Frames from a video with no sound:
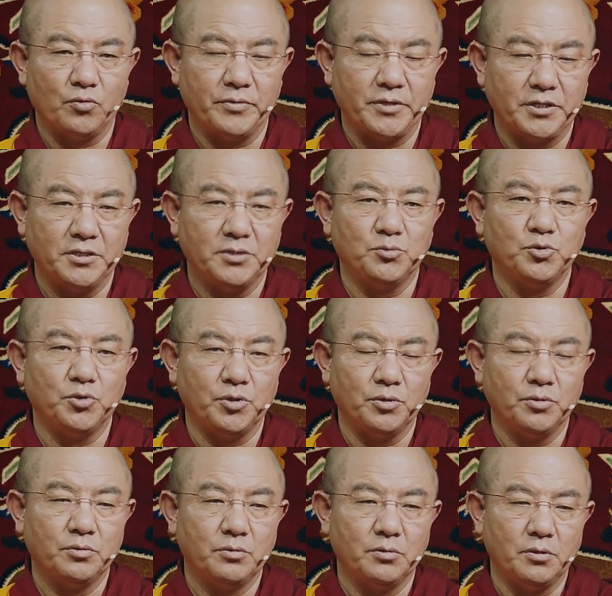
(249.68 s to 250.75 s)
We are
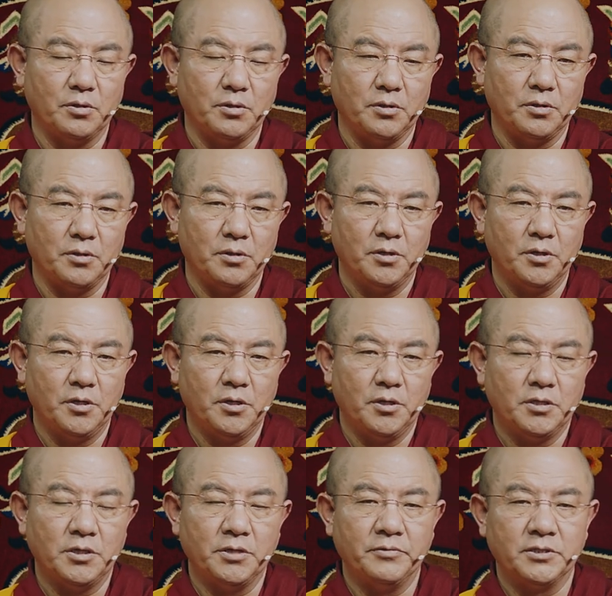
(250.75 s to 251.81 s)
using
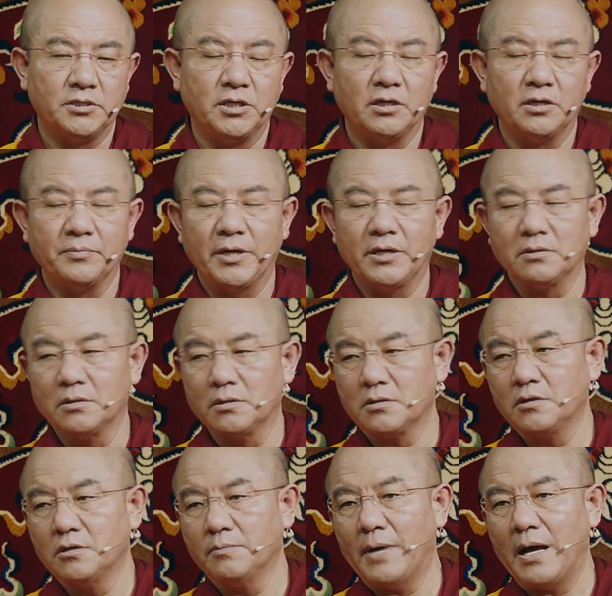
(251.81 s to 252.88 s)
Taranata's
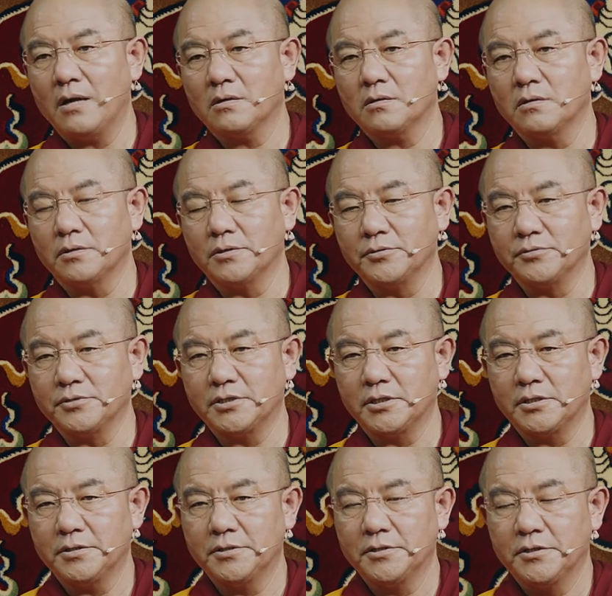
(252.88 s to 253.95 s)

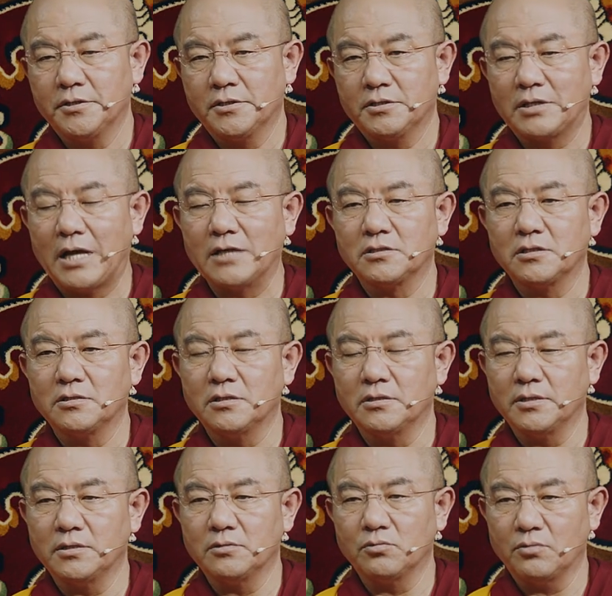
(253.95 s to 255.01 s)
explanation on this
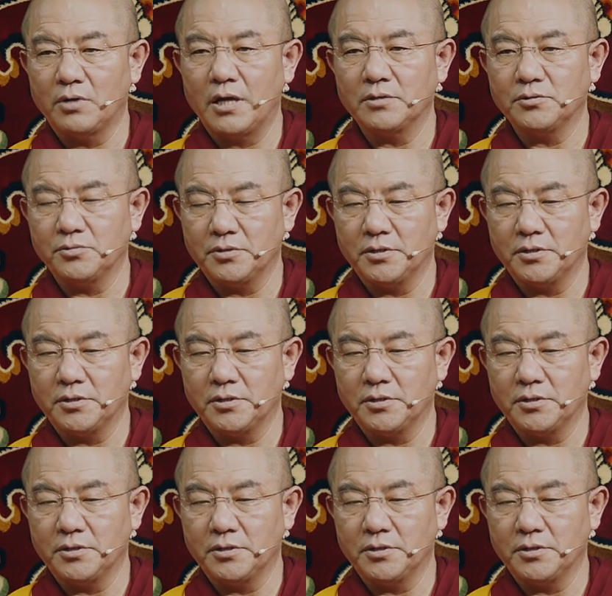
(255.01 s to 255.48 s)
Shastra